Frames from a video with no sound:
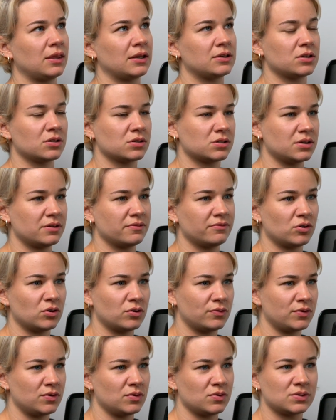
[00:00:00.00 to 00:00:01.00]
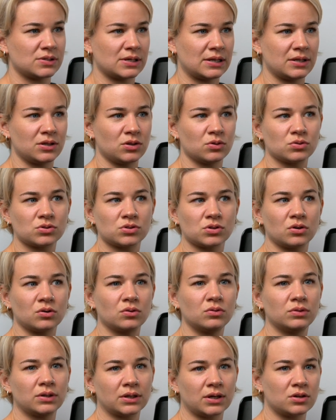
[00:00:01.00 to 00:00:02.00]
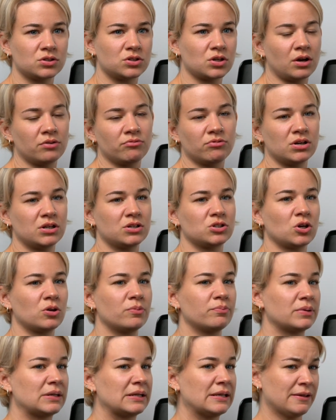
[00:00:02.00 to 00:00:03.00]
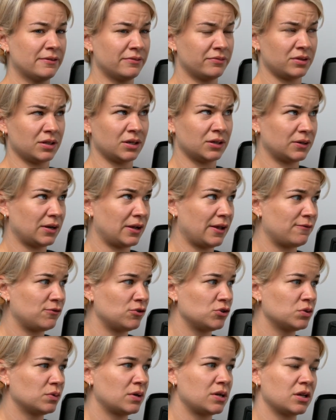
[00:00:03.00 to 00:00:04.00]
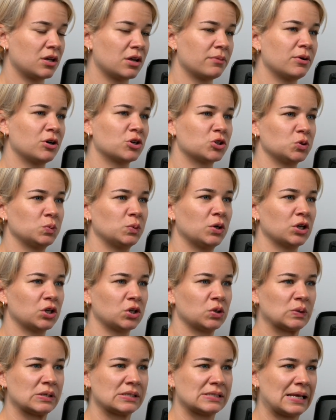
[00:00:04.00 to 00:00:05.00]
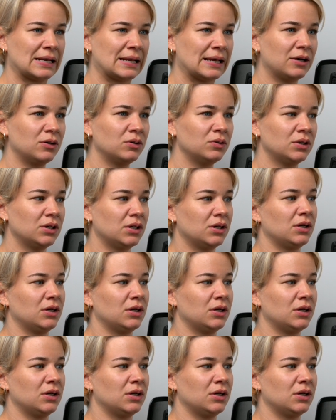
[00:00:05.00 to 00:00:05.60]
that doesn't involve you selling your soul. Like I really don't believe that if you do any commercial work, you're a sellout.